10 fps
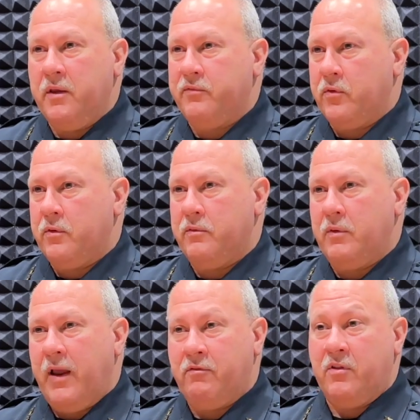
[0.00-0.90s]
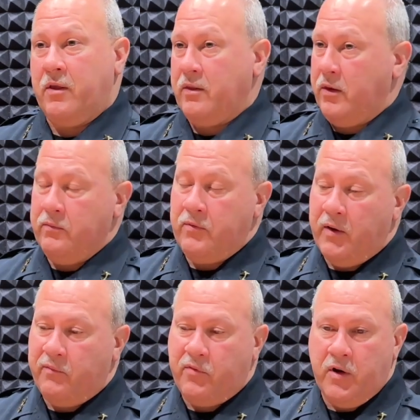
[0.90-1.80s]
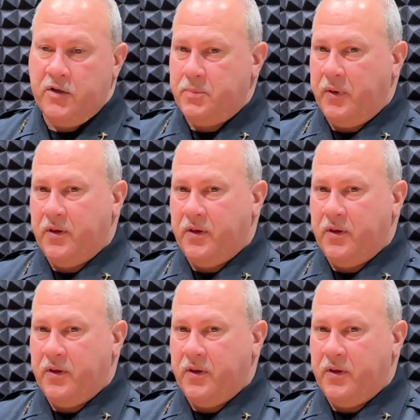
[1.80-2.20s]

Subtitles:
for everything that you've done for us. Because